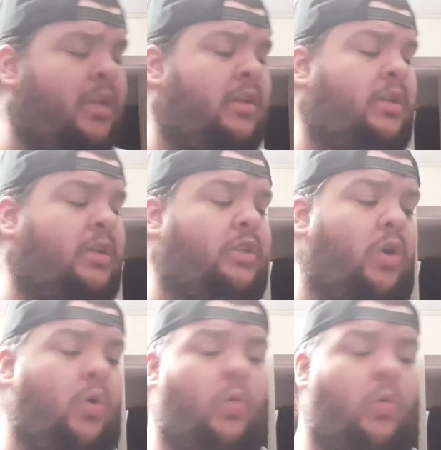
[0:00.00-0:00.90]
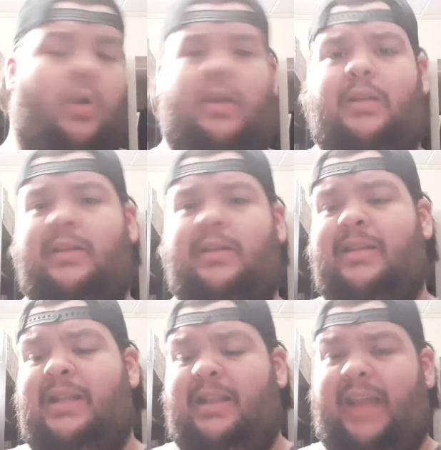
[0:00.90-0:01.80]
So
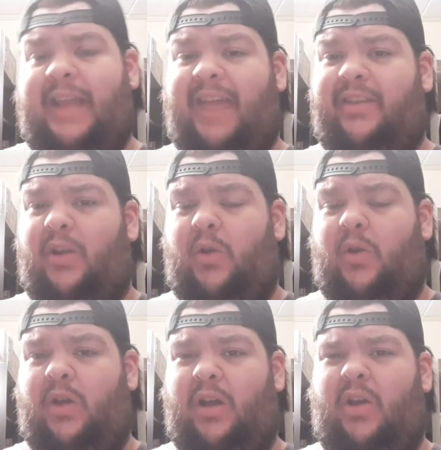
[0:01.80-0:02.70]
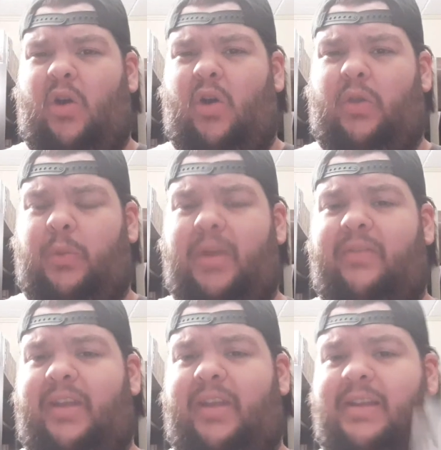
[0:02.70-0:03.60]
they had the uh, all three of
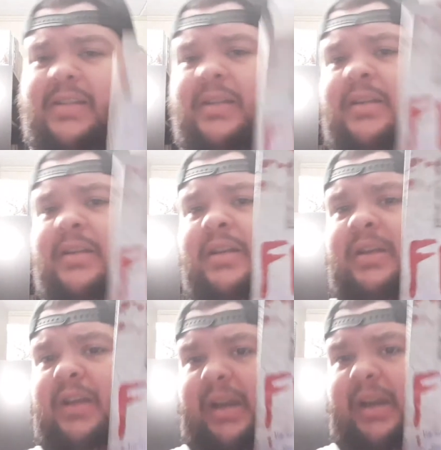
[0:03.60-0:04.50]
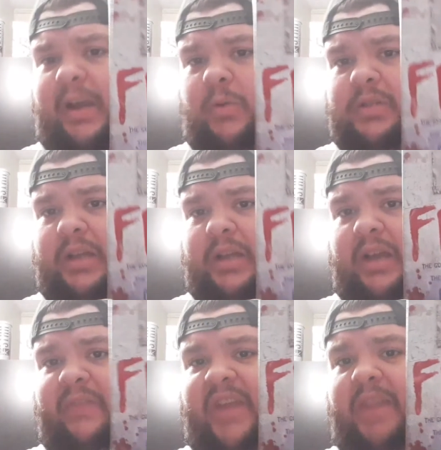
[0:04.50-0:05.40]
these, and that was uh,
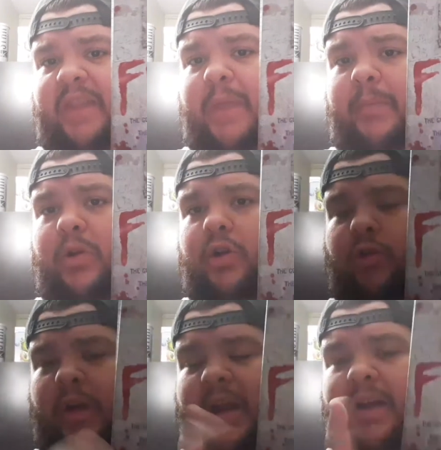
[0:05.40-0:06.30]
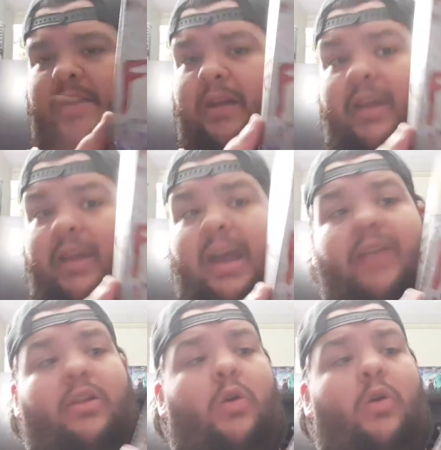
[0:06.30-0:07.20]
Feed by Mira Grant. And they had the
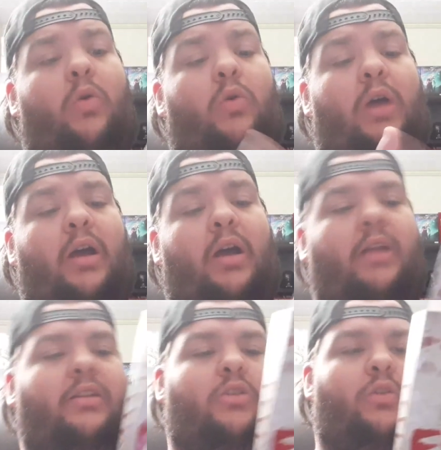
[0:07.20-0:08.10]
whole, uh, I think it's called the